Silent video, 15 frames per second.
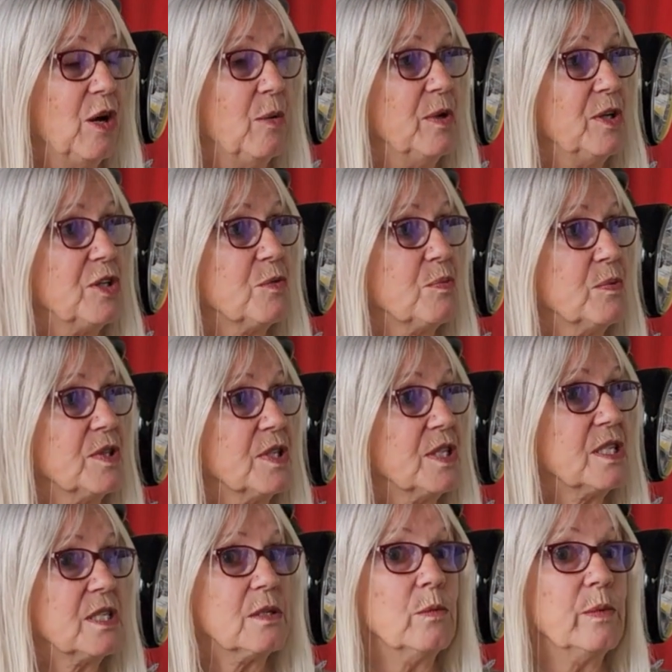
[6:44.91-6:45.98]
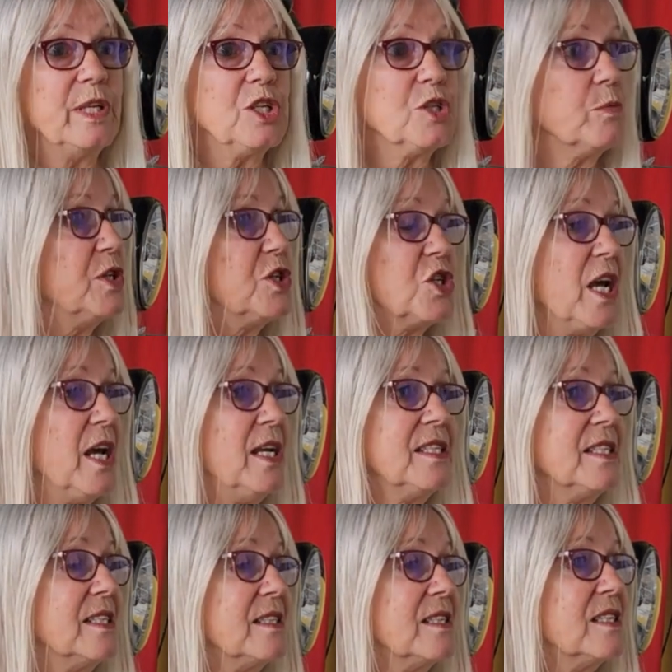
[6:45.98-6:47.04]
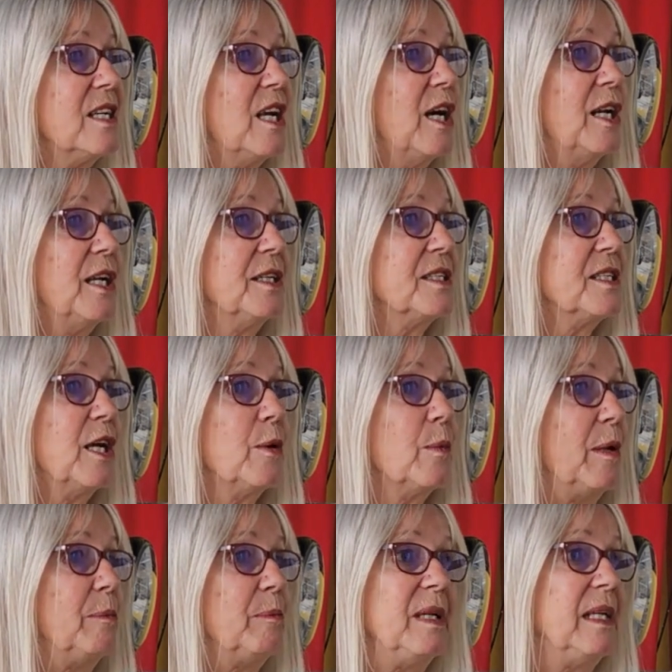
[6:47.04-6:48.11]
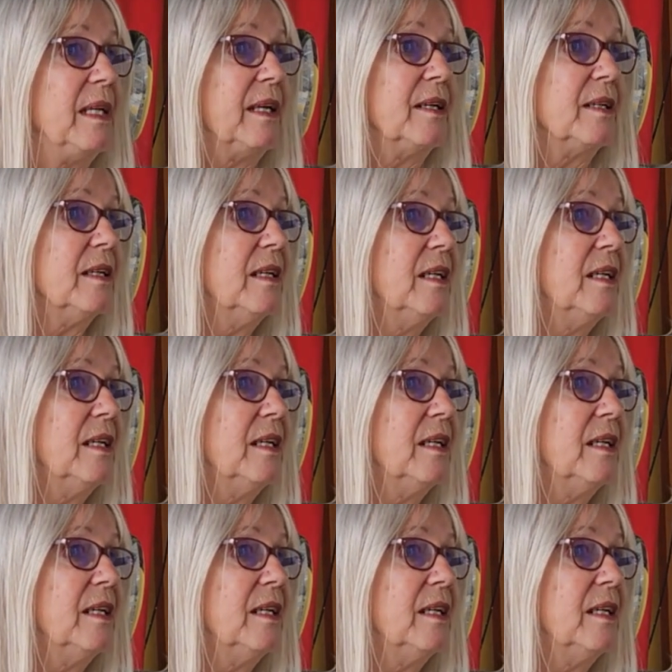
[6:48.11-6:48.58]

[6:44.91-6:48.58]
which was, we shared it, and I went pillion